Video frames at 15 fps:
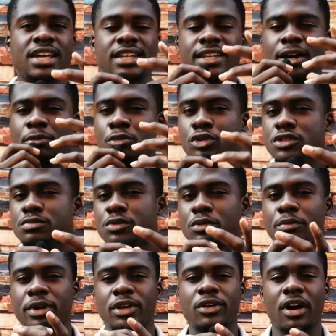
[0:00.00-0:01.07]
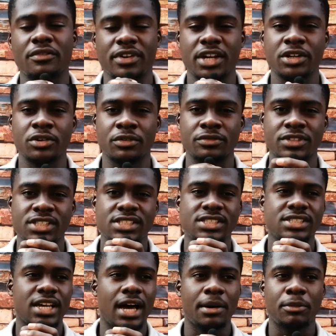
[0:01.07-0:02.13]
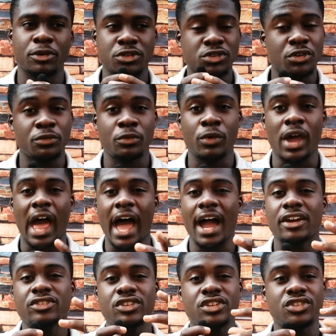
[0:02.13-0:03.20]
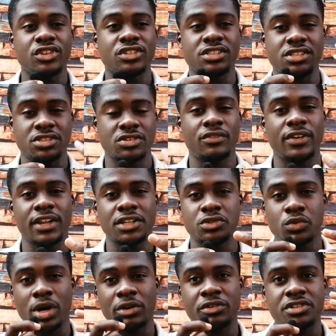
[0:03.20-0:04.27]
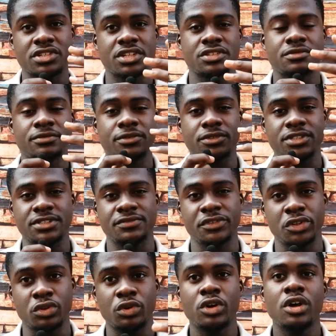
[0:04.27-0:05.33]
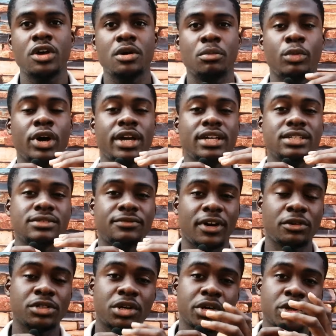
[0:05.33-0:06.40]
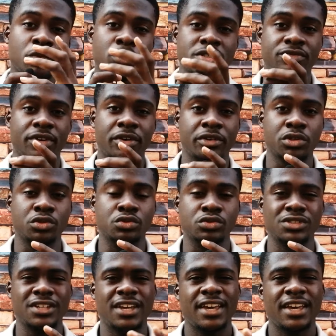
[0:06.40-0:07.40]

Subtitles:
Now, most people may not have heard of this app or software. I actually just discovered it while researching for this video, but I found out it was very good.